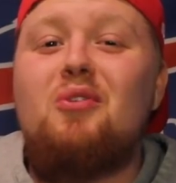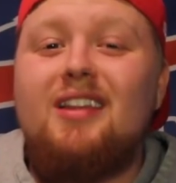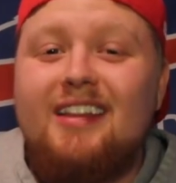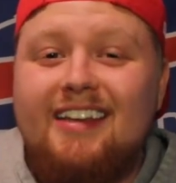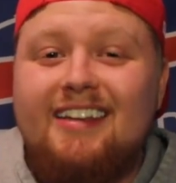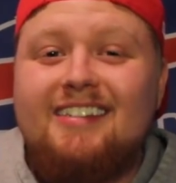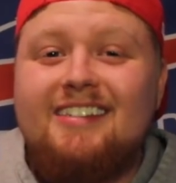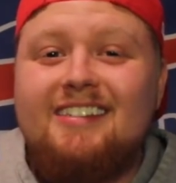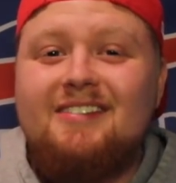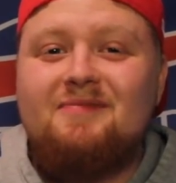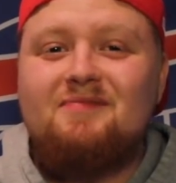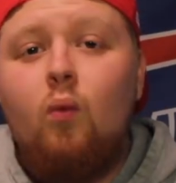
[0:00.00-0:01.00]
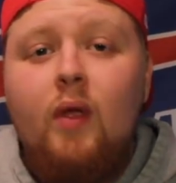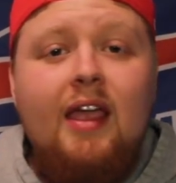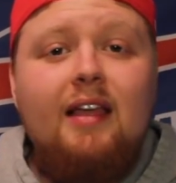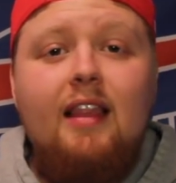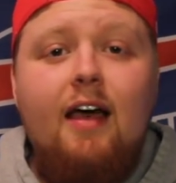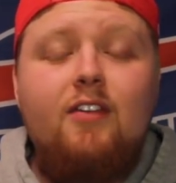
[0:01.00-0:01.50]
released. Week
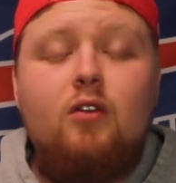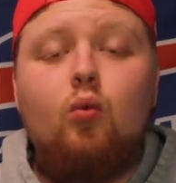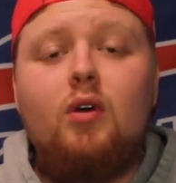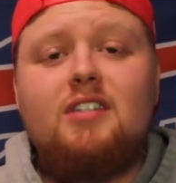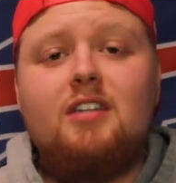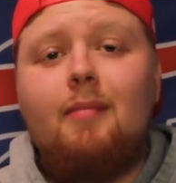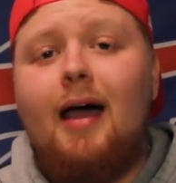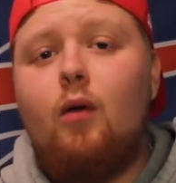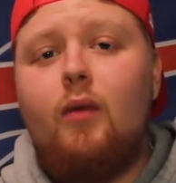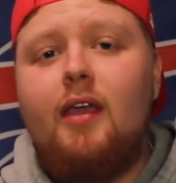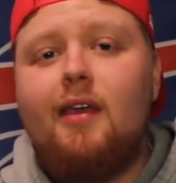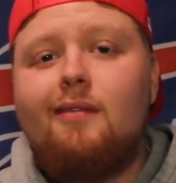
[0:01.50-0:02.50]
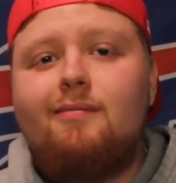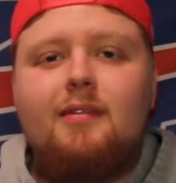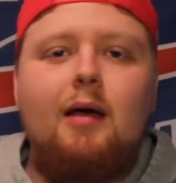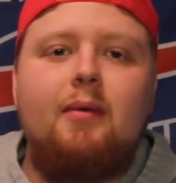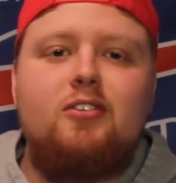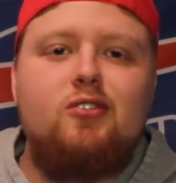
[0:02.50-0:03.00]
11 was the bye week.
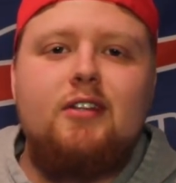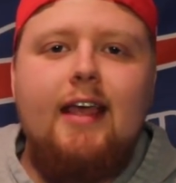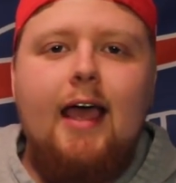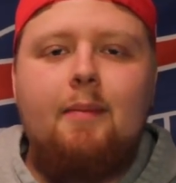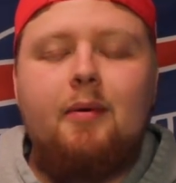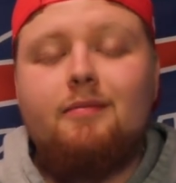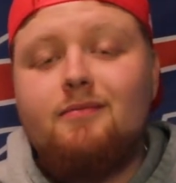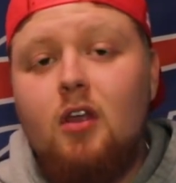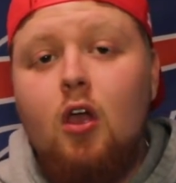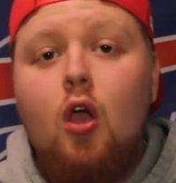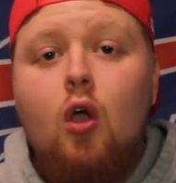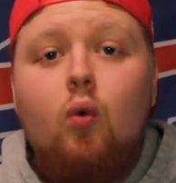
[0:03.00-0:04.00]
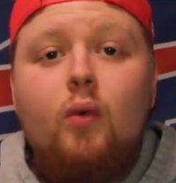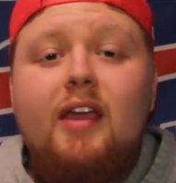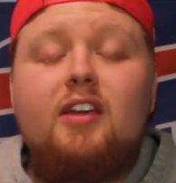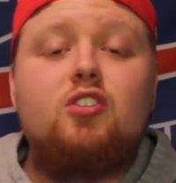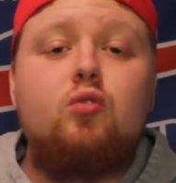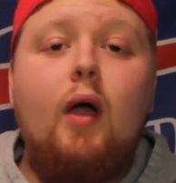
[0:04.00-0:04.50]
Not much really happened.
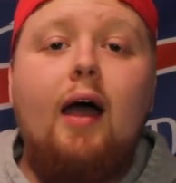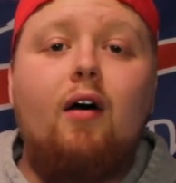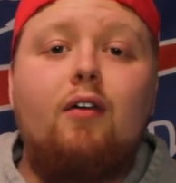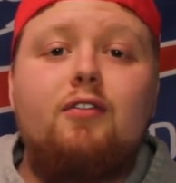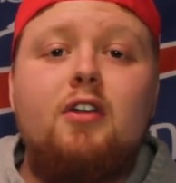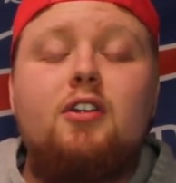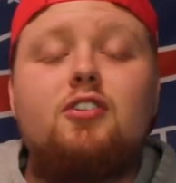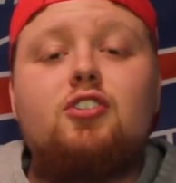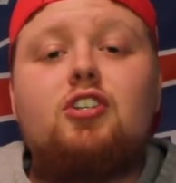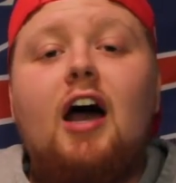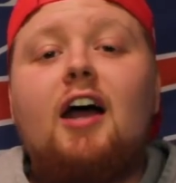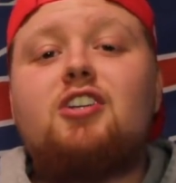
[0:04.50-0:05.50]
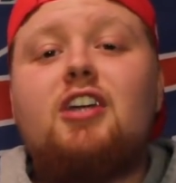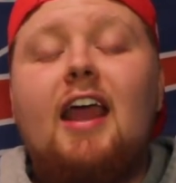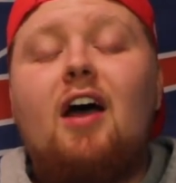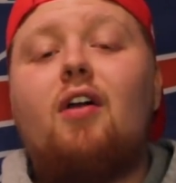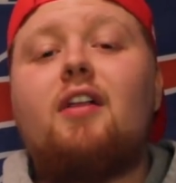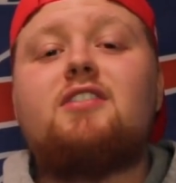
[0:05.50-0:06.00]
Week 12, Josh
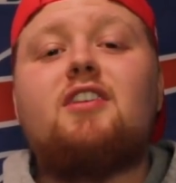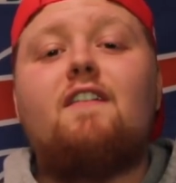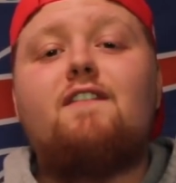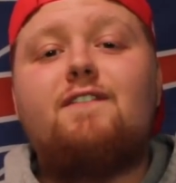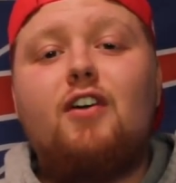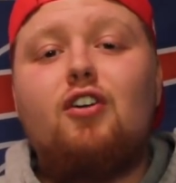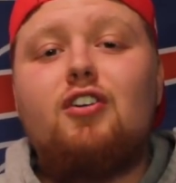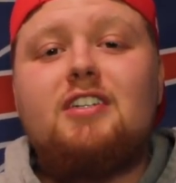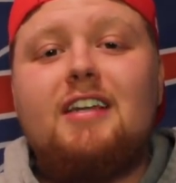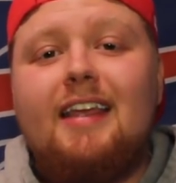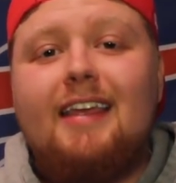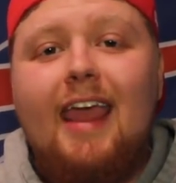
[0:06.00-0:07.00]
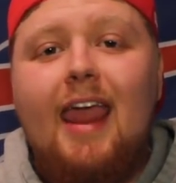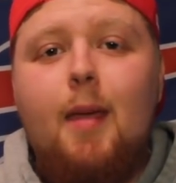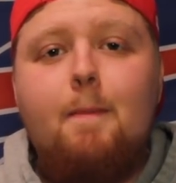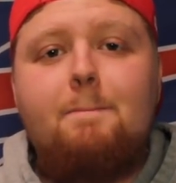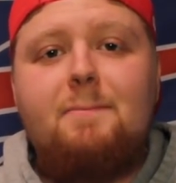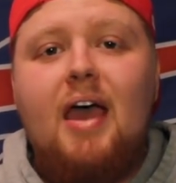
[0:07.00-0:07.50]
Allen's first
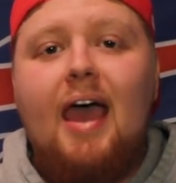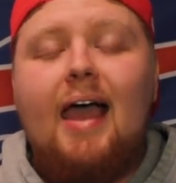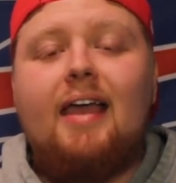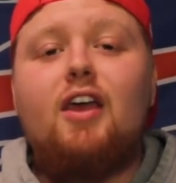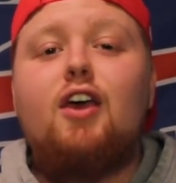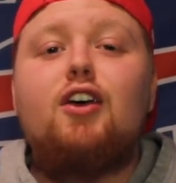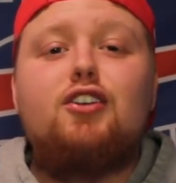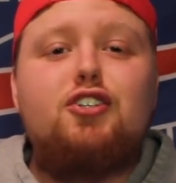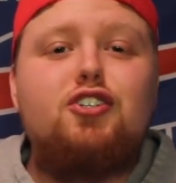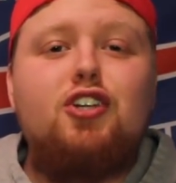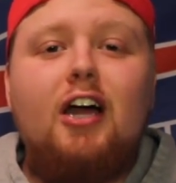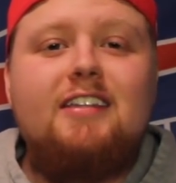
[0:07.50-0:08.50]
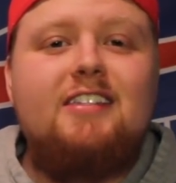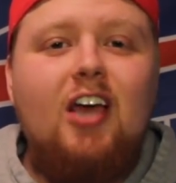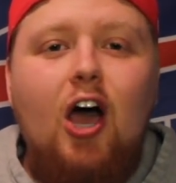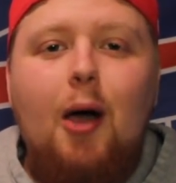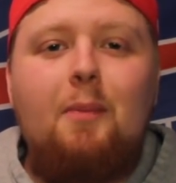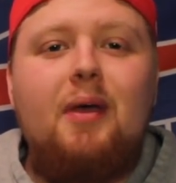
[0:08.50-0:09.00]
game back shuts
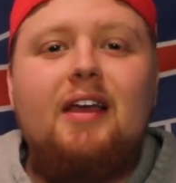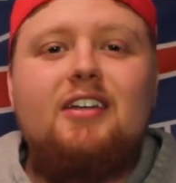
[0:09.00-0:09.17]
up